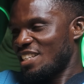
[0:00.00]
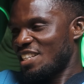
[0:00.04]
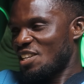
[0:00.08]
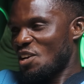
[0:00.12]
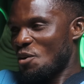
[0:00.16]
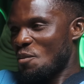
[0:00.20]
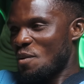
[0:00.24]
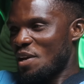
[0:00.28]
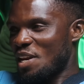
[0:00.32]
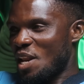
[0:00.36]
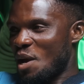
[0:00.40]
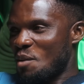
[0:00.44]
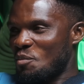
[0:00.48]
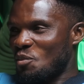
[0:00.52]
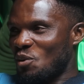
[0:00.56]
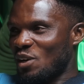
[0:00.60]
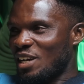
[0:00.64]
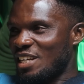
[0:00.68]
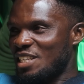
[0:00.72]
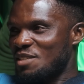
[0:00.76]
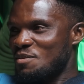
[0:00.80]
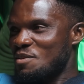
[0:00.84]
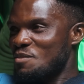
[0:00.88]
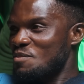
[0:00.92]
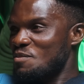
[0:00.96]
the other
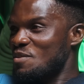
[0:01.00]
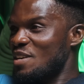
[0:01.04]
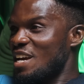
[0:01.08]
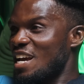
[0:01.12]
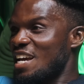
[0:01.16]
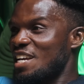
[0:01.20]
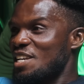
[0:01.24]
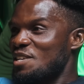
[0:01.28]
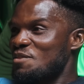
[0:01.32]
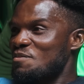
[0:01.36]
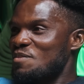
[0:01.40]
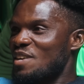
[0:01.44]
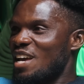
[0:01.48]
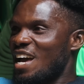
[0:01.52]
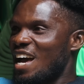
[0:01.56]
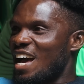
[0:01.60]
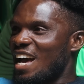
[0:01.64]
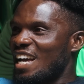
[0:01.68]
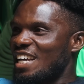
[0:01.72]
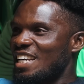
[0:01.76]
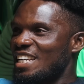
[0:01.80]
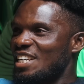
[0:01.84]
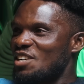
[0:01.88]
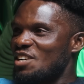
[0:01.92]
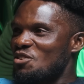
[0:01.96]
pocket. If
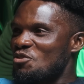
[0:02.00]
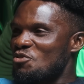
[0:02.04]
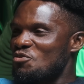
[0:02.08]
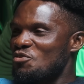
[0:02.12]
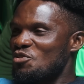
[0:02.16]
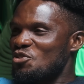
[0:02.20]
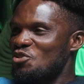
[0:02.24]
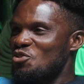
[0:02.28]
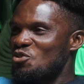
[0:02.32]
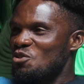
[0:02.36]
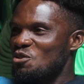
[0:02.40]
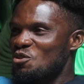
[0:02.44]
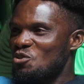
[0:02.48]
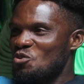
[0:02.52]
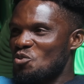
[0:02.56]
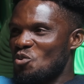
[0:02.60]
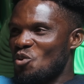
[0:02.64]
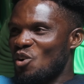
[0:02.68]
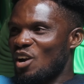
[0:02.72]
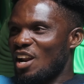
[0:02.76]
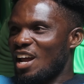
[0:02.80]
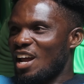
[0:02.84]
you video too.